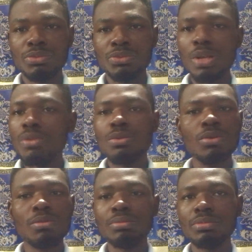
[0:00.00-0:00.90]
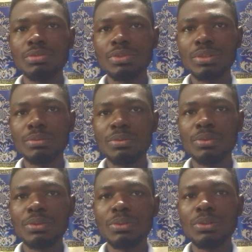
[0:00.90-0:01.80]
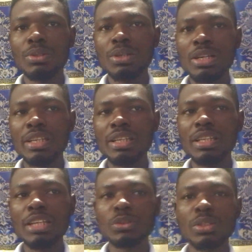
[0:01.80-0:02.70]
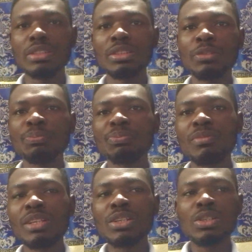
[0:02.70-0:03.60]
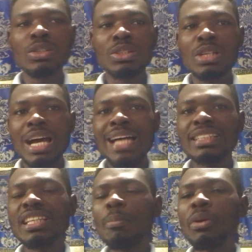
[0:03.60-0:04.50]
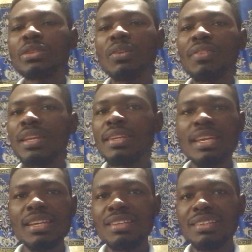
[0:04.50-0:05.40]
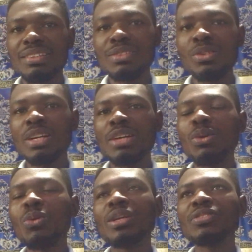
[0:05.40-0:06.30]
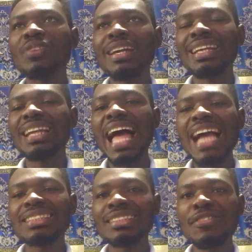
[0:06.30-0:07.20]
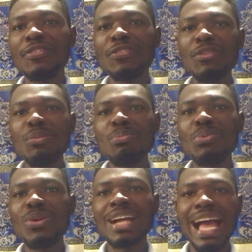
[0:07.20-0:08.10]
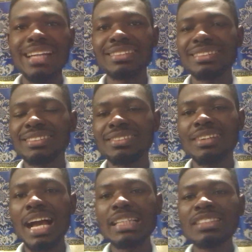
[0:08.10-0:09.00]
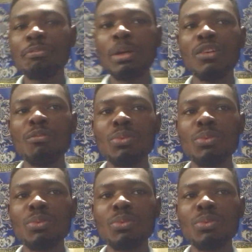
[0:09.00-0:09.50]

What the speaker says: You are doomed. Okay, let's continue. At any point of the day, you can always find an active broker or active pair of